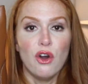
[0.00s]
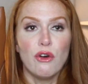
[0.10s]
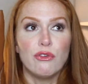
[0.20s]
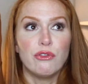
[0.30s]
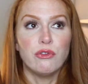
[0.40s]

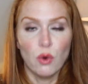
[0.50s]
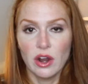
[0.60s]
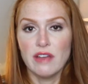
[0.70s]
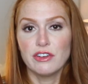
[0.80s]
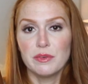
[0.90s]

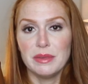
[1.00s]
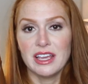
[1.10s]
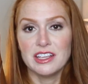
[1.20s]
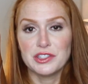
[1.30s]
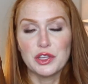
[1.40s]
forever
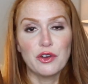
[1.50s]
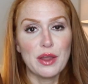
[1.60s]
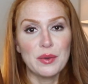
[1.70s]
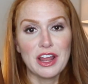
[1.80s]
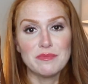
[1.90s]
because the
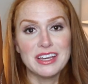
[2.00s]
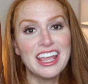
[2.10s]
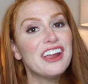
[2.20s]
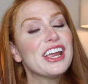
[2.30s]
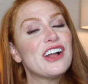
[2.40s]
gray one I've been
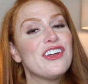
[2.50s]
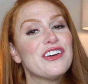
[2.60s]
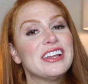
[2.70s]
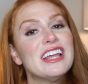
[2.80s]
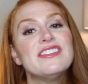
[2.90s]
carrying, although
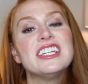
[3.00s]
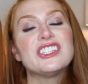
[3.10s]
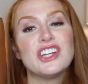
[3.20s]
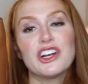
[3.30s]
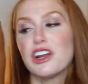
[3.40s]
I love it,
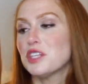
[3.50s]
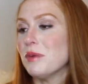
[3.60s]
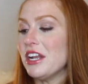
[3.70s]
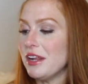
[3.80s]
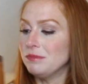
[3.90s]
it's not
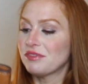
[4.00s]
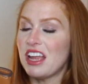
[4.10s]
crossbody.